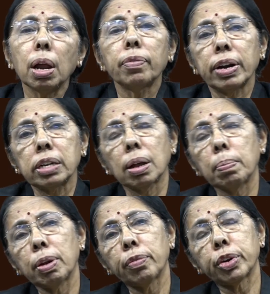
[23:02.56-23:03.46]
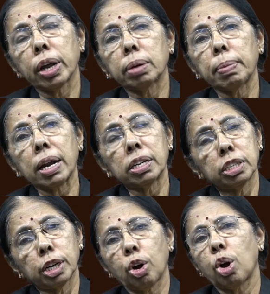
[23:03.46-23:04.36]
law, for example, if you take marriage
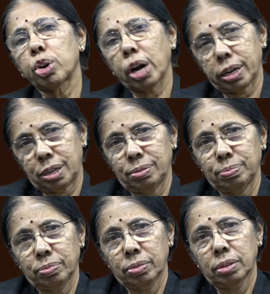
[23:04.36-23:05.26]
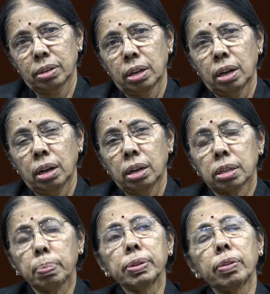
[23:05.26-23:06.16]
is a contract.
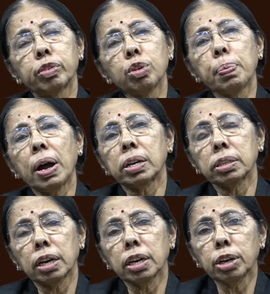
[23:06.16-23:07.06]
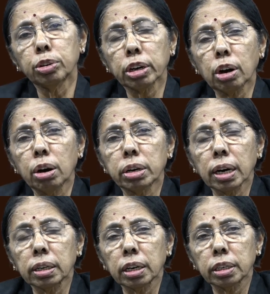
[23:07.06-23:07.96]
Suppose if 2 parties enter into a
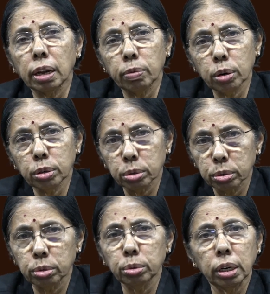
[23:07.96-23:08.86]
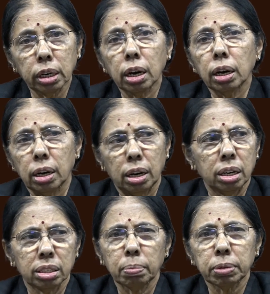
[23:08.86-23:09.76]
contract that they want to do nikah
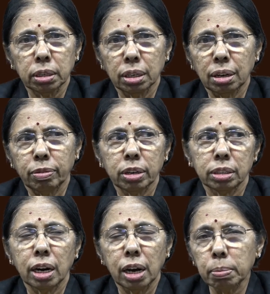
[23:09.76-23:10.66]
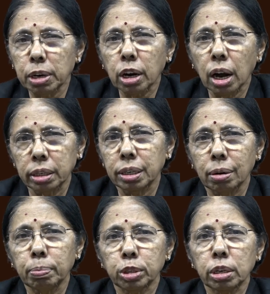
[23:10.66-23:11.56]
or something, what the name nikah, I
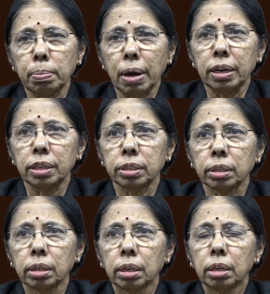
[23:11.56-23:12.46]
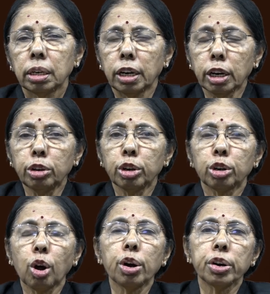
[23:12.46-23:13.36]
think, Muslim marriage, enter into a
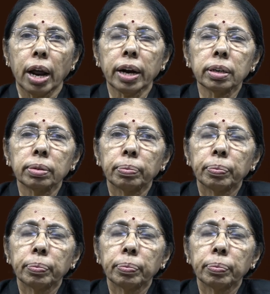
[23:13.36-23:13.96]
contract,